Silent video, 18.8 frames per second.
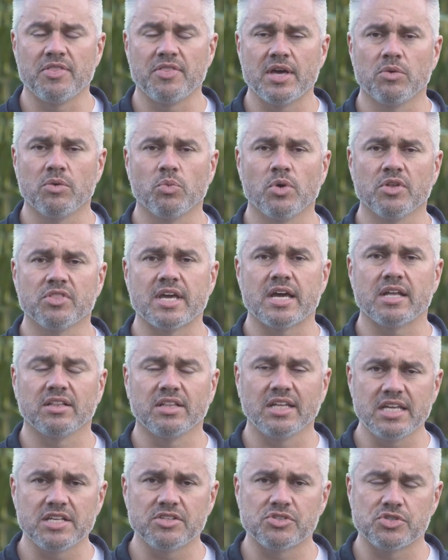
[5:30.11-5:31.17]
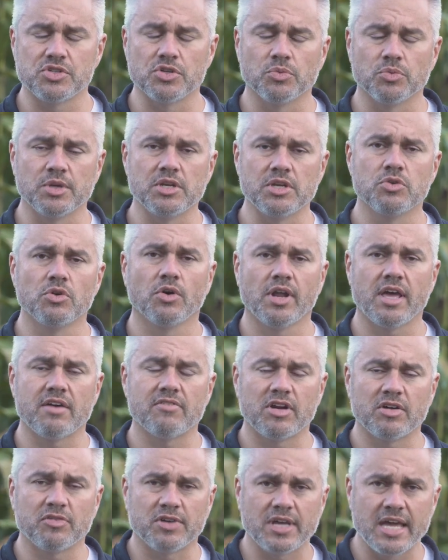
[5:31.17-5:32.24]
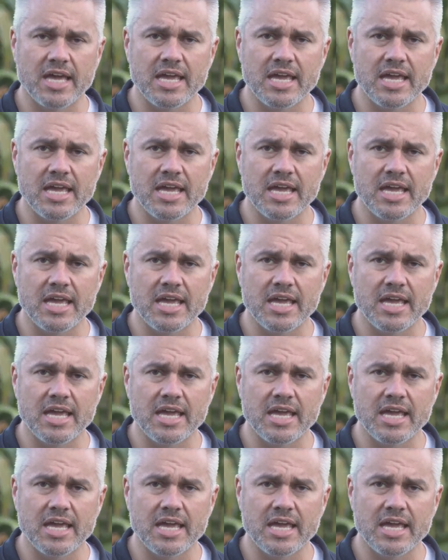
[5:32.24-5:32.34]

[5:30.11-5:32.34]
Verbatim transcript: And then what that leads to, when you don't have enough